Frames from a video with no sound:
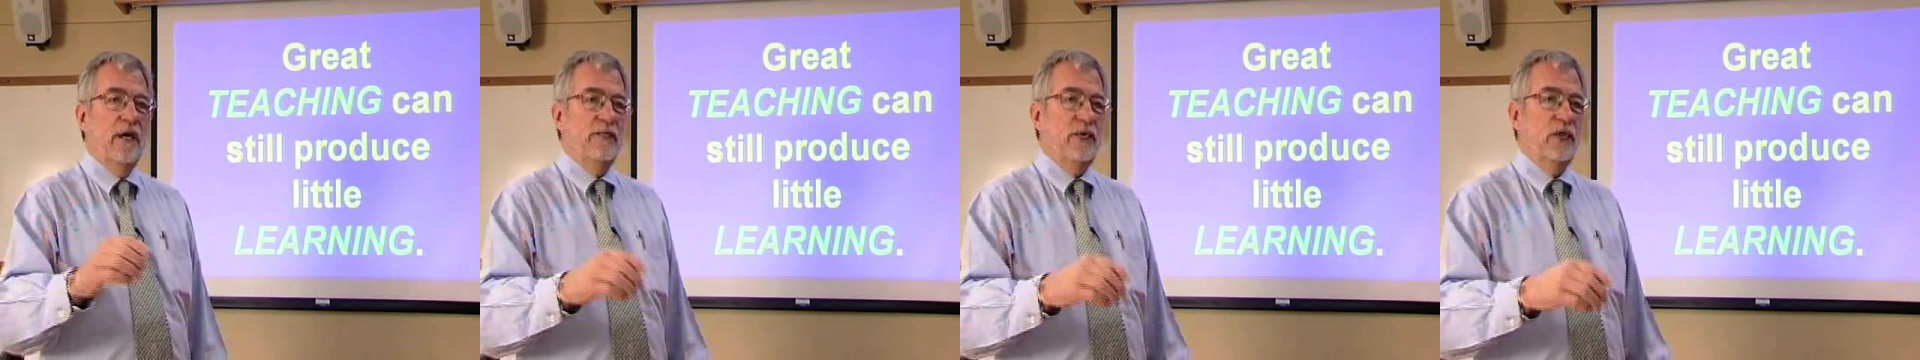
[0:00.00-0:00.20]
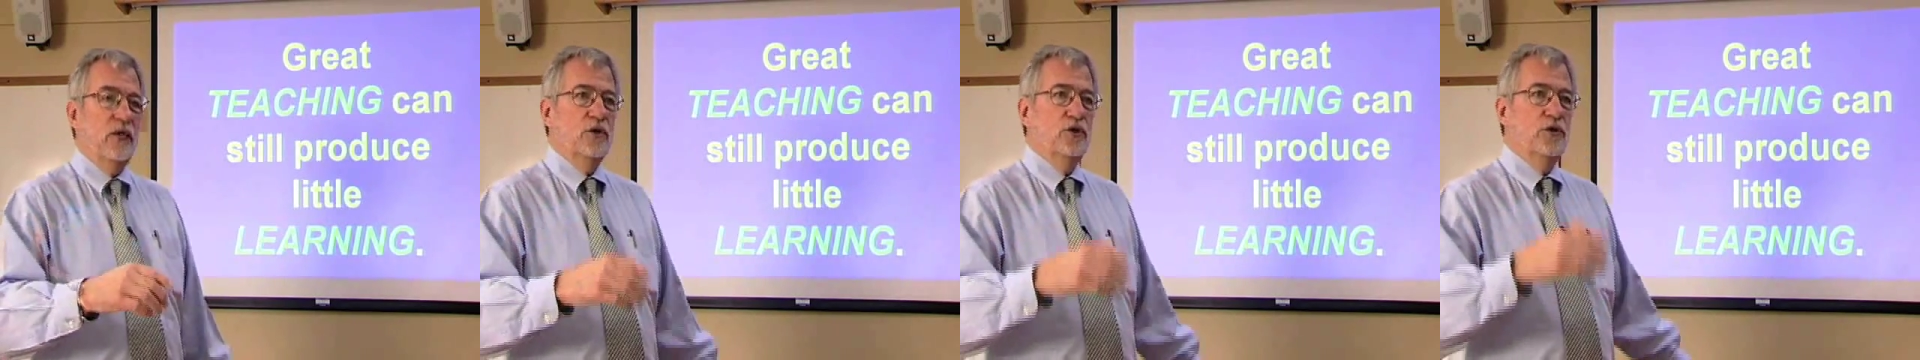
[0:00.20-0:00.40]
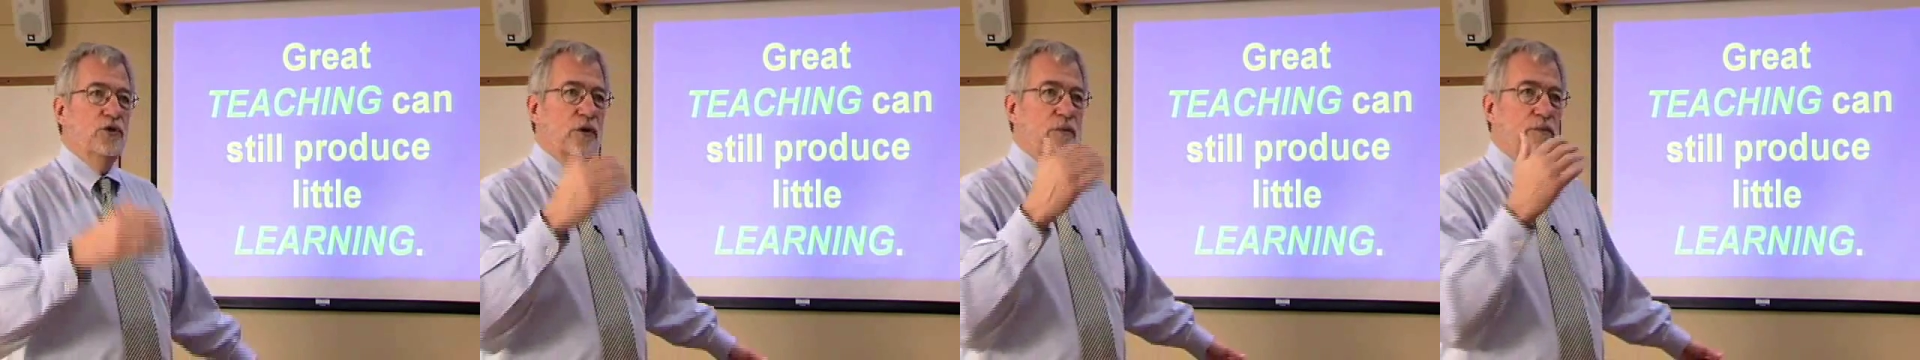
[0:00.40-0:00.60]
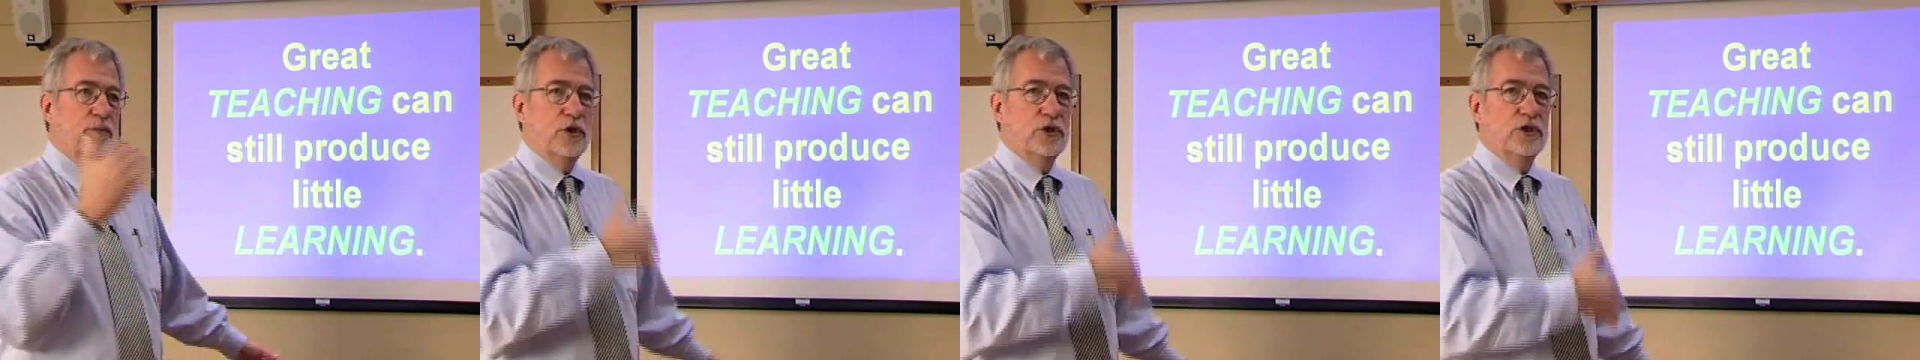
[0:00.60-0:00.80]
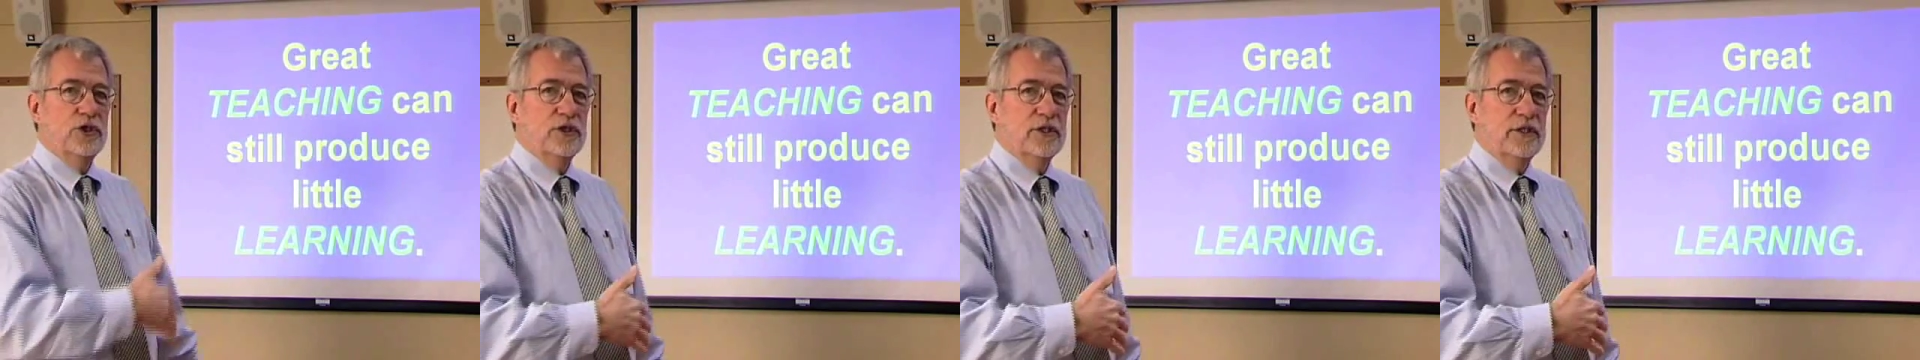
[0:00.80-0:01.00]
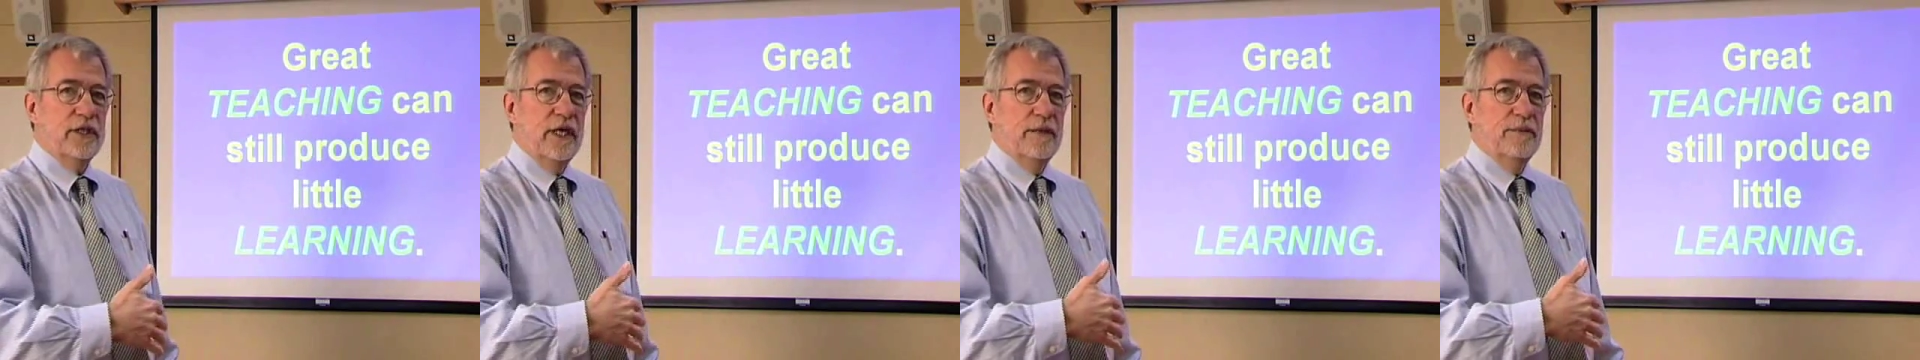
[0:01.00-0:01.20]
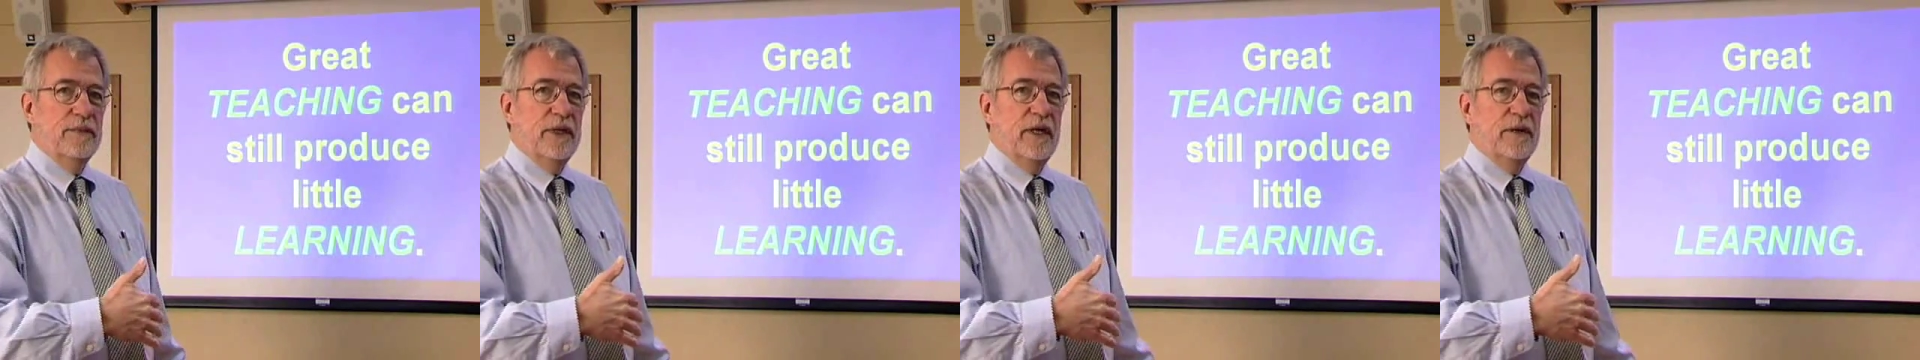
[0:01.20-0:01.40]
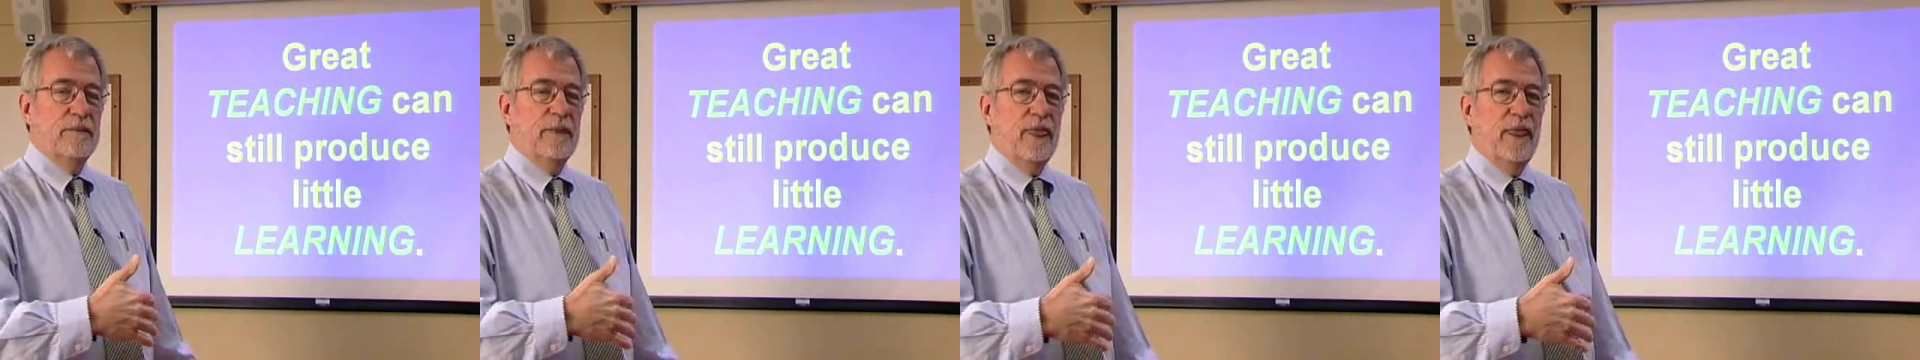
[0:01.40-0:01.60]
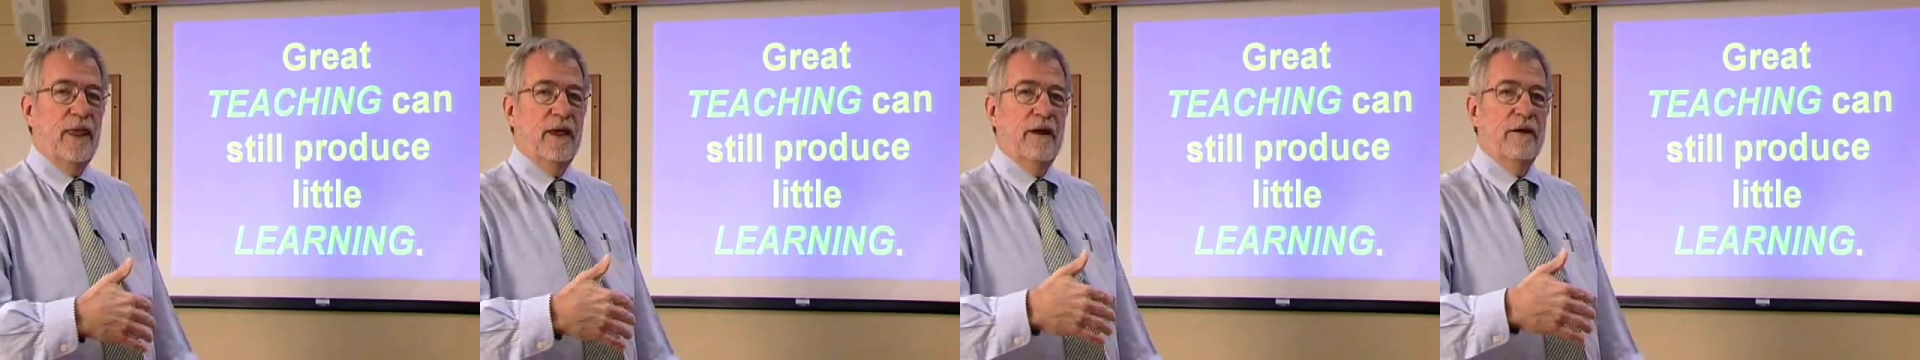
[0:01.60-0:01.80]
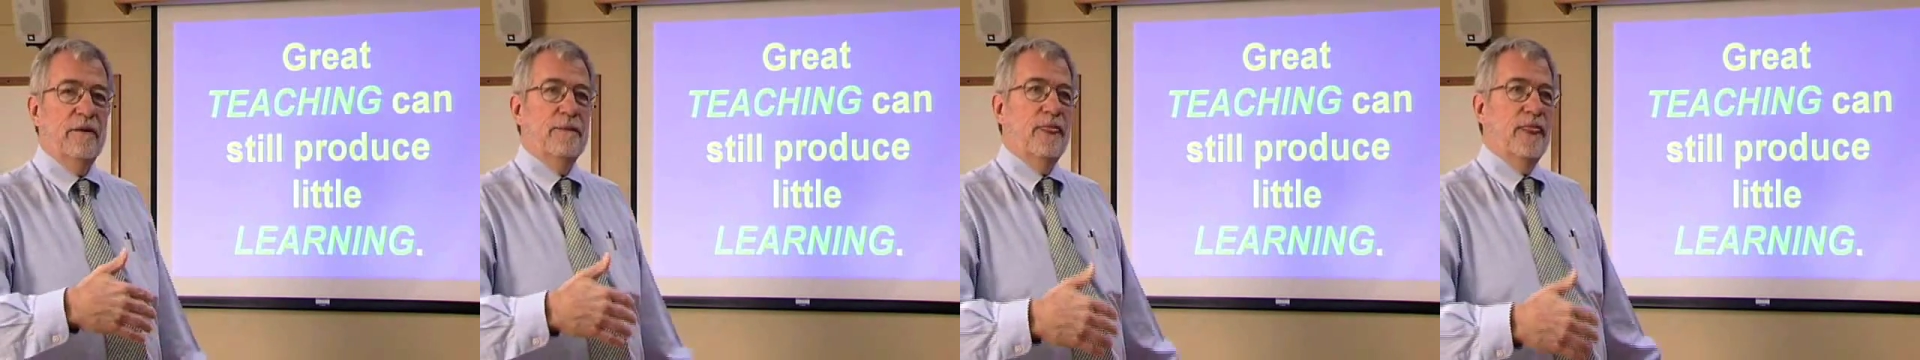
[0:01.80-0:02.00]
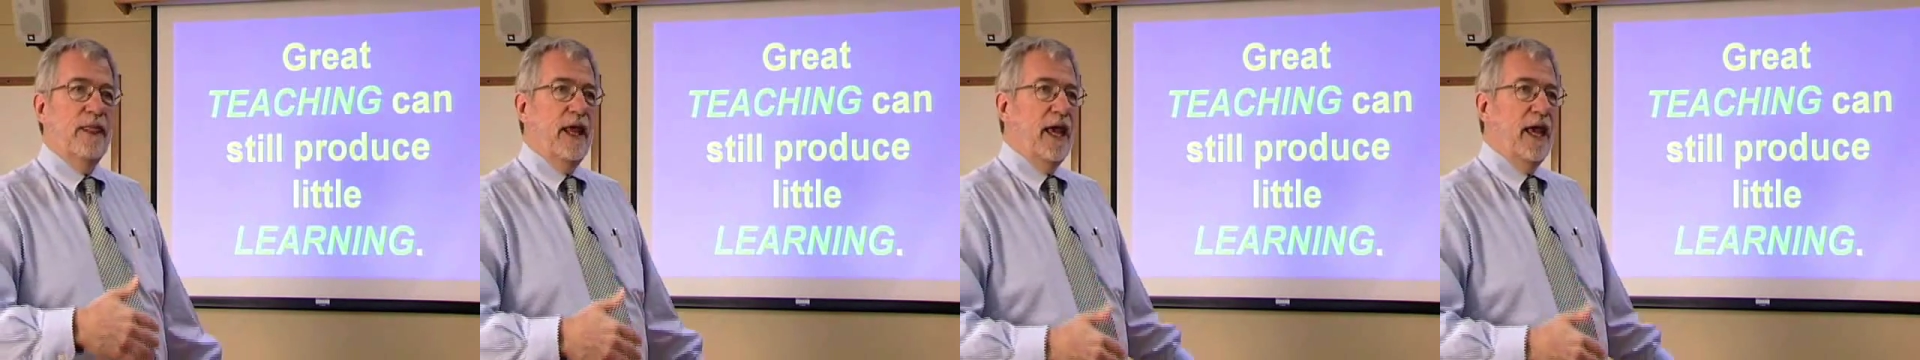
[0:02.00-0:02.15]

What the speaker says: because you can put your statement up there